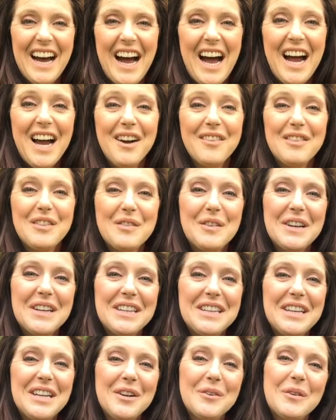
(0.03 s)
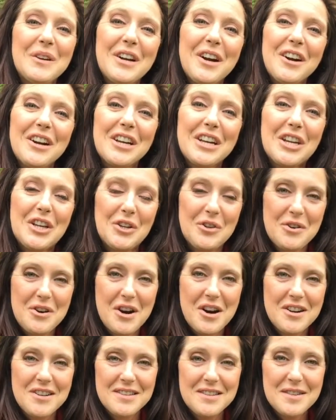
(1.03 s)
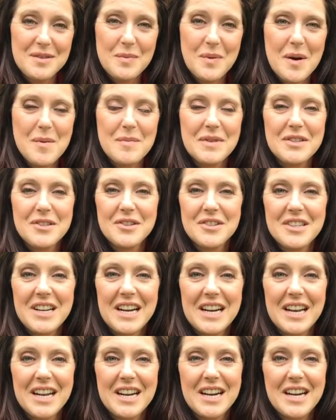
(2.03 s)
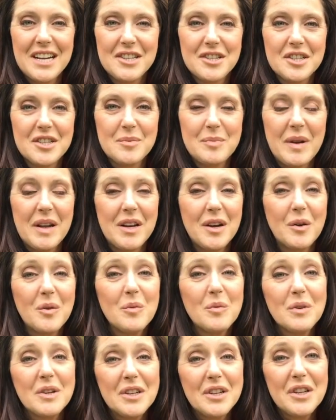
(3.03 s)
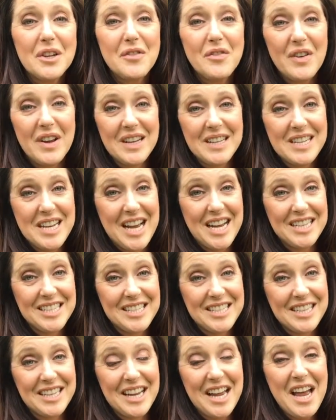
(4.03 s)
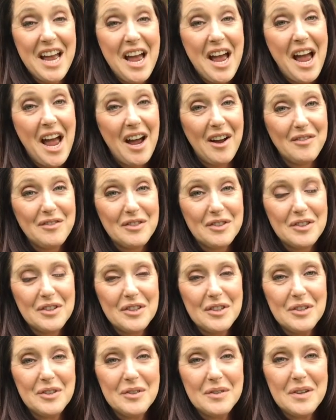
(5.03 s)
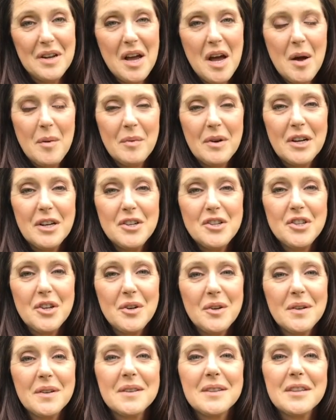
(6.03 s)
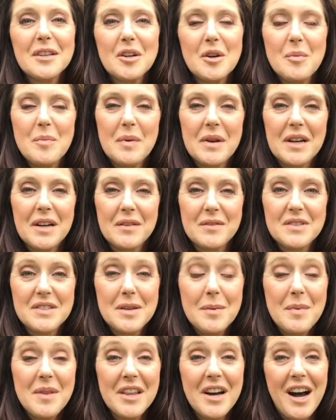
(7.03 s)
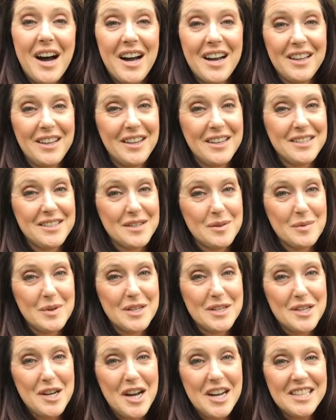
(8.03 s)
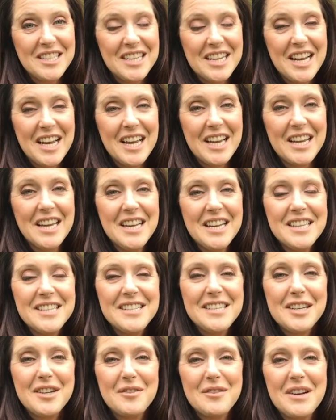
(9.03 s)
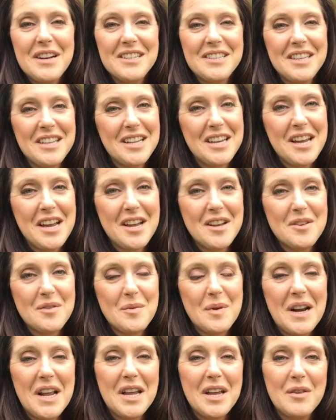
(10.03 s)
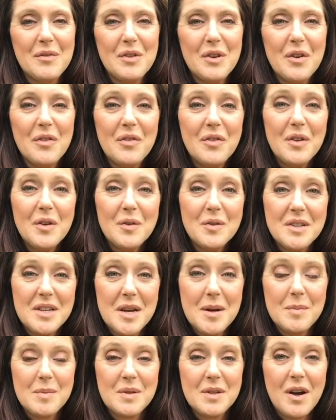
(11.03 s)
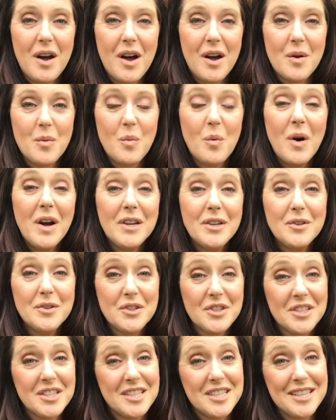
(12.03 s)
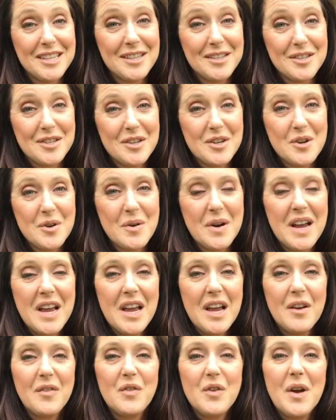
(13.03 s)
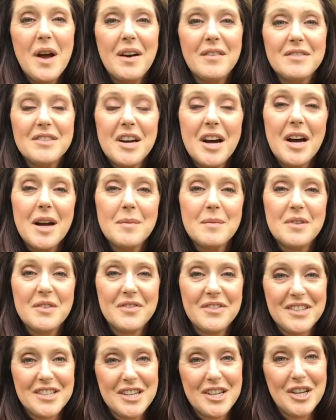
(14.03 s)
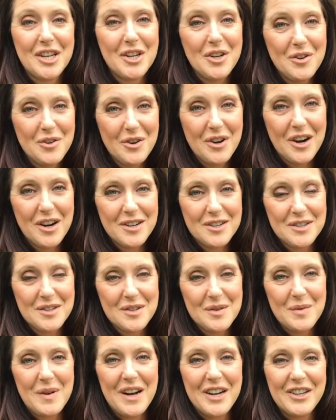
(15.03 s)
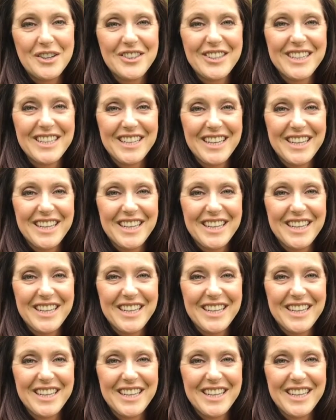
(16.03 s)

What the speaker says: Hi everyone, here we are in Kew Gardens where Mr. Sunny and I just spent a really fantastic afternoon. I'm going to show you a little bit of some of the highlights that we saw today. Stick around to the end when I give you a few tips on what you should see and do if you have time to visit Kew Gardens while you're in